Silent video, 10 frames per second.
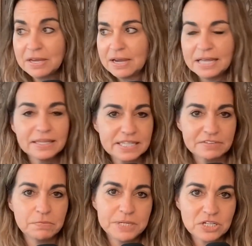I'd like to
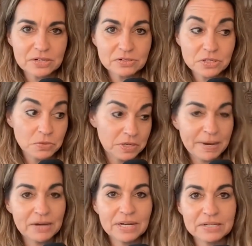have a beach house too and a
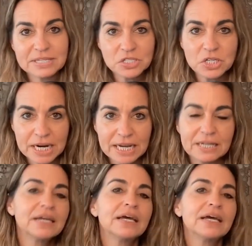mountain house. That's great.